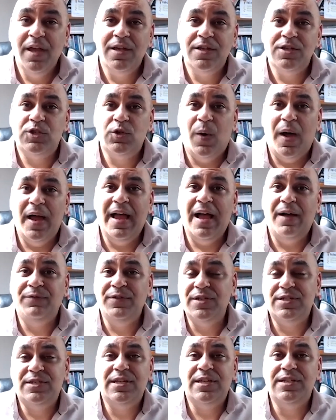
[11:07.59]
So I have an
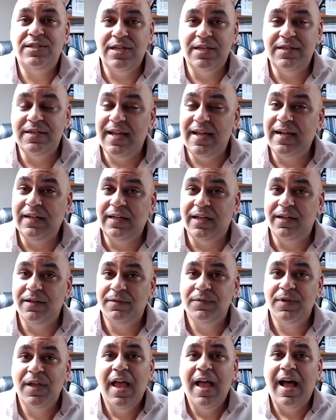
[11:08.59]
assistant, Nicola,
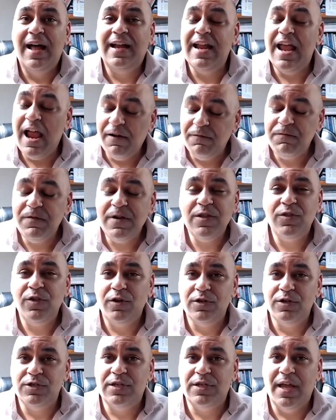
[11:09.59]
and every
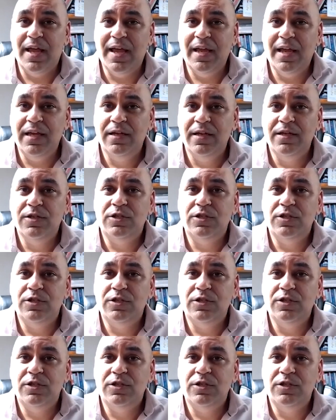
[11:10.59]
Thursday,